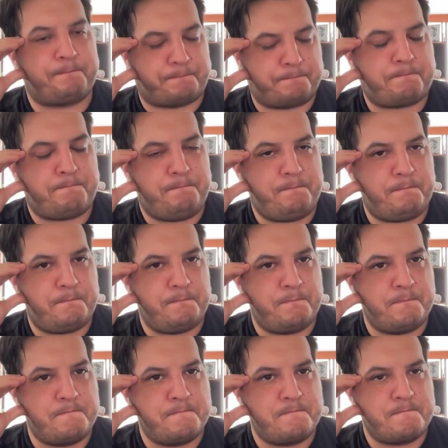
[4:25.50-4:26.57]

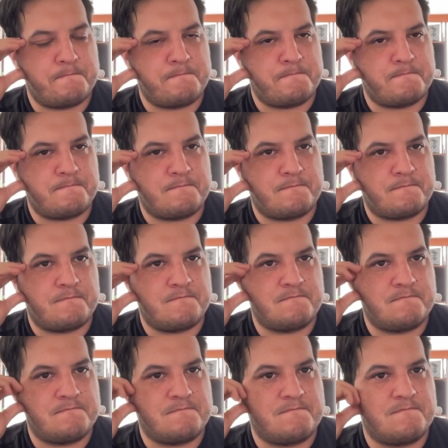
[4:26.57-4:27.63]

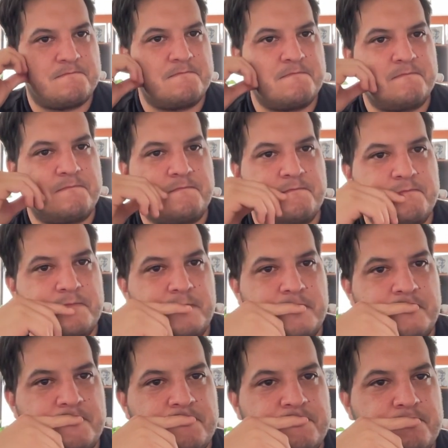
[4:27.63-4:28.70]

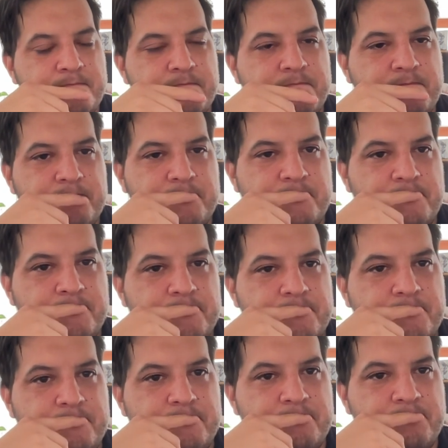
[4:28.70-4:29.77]

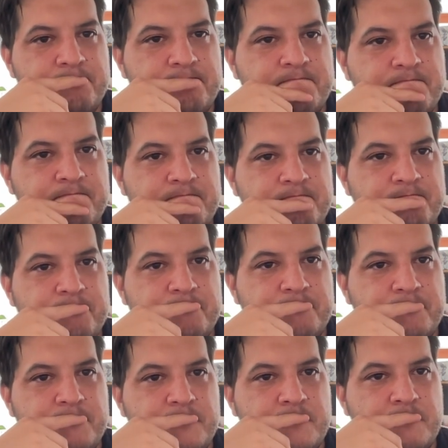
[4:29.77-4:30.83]

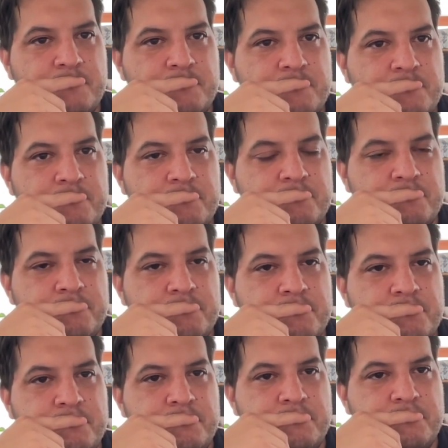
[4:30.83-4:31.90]

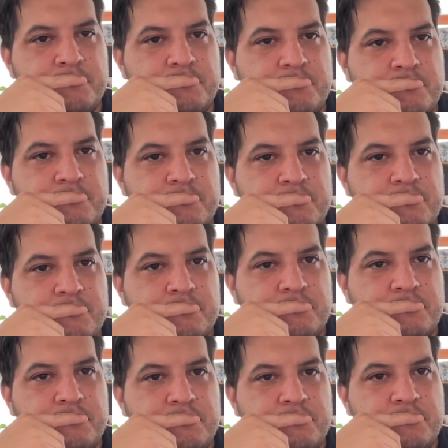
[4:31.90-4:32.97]

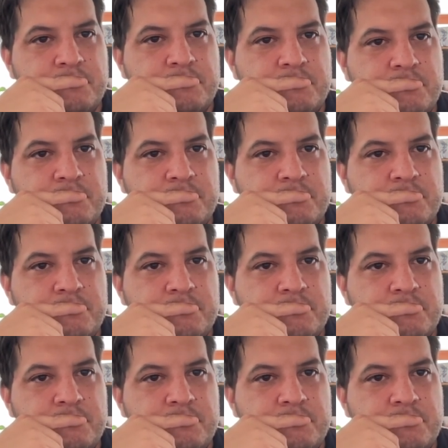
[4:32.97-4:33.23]
This person isn't speaking.